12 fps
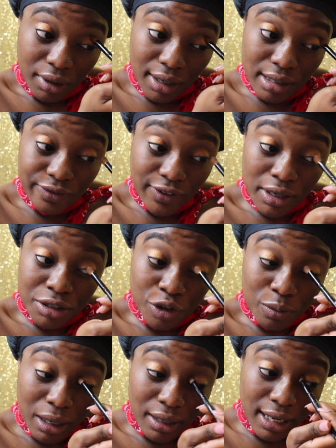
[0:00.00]
in the fellowship
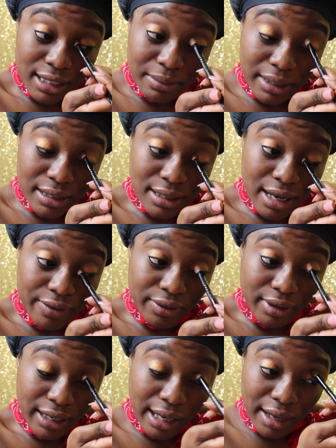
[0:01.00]
with my classmates. I
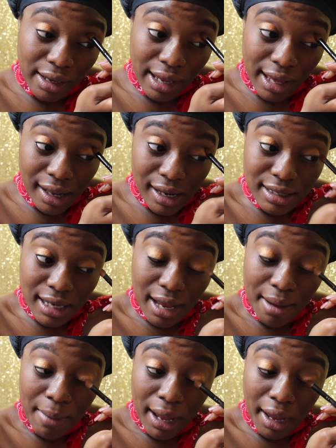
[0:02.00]
feel like
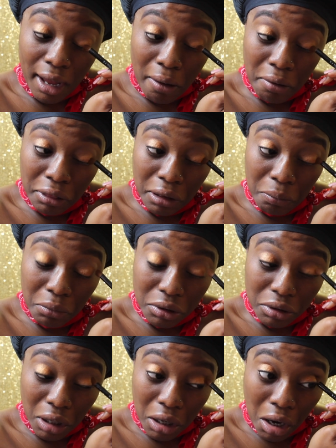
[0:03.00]
anytime I hang out with them,
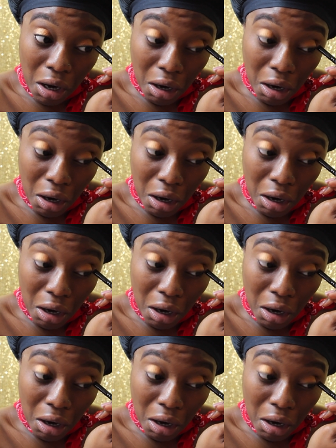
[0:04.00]
it's like